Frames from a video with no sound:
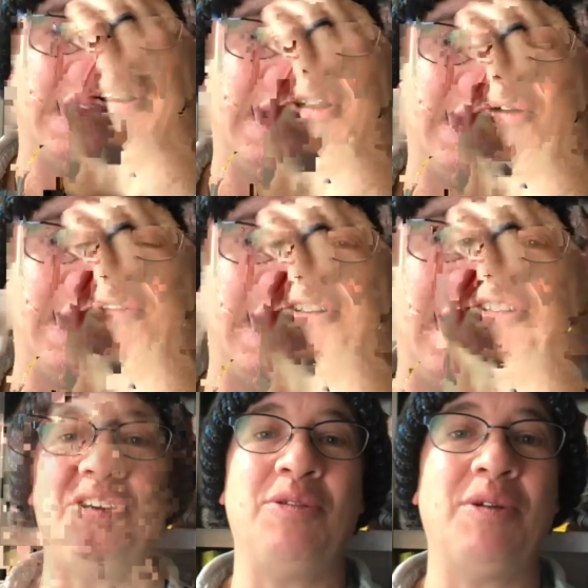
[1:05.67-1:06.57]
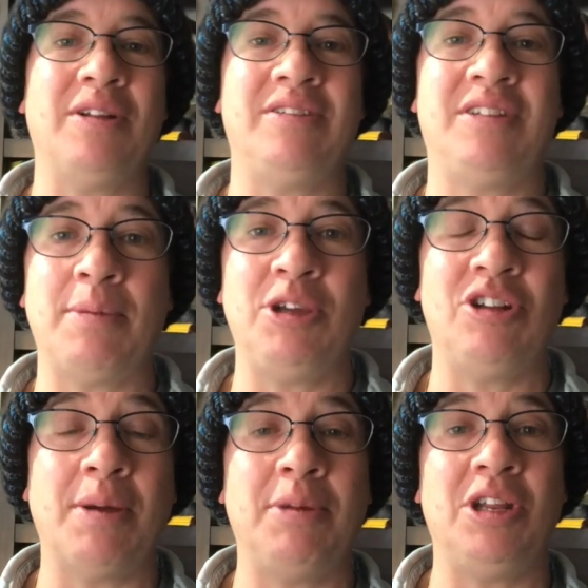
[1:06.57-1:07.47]
on over to
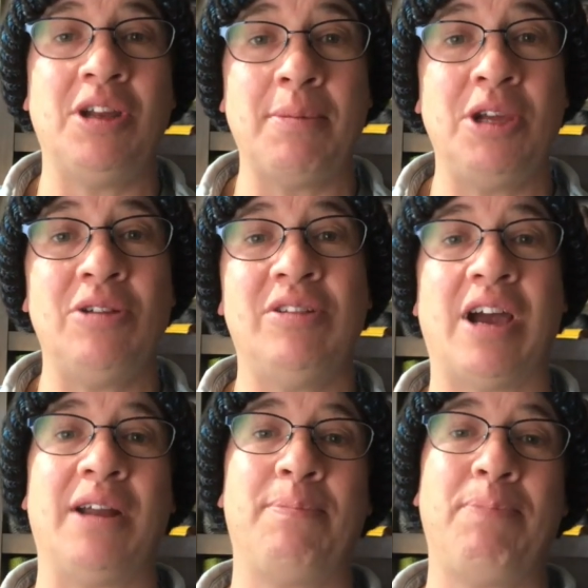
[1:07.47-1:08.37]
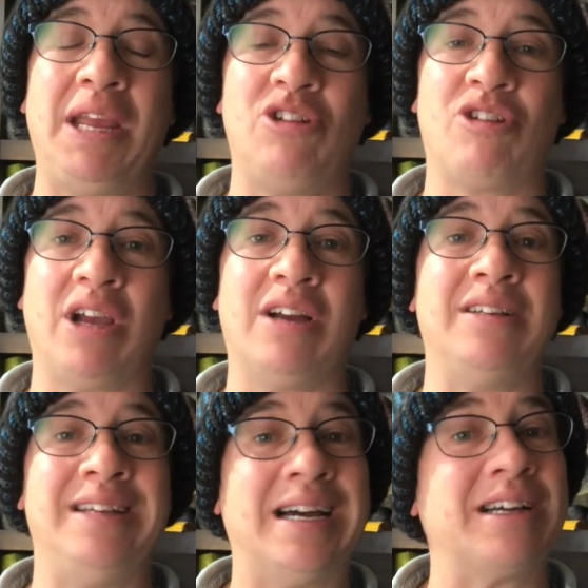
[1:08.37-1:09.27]

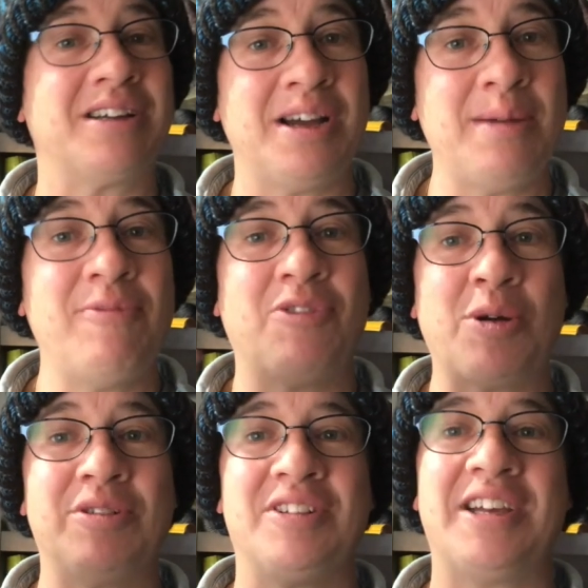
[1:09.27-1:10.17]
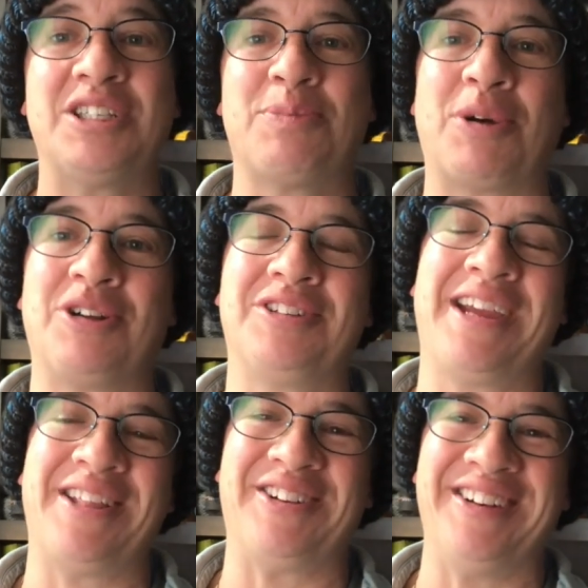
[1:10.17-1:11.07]
www.patreon.com forward slash Purl
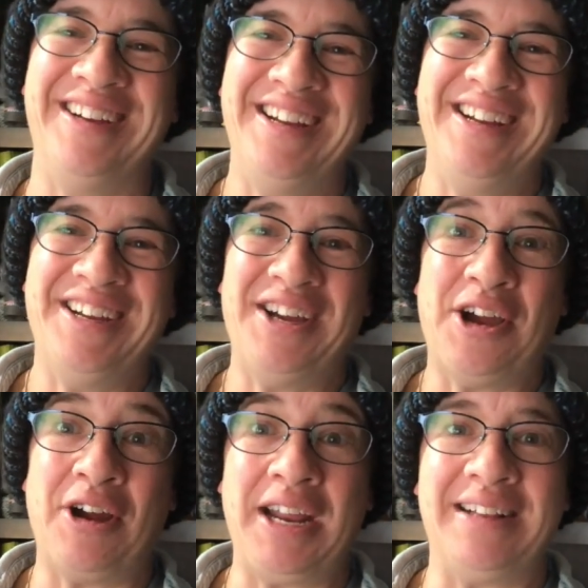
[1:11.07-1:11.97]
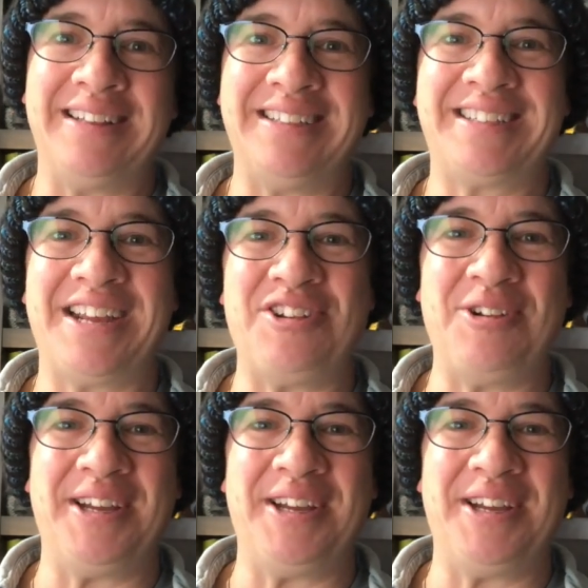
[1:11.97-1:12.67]
Together. All right, let's get to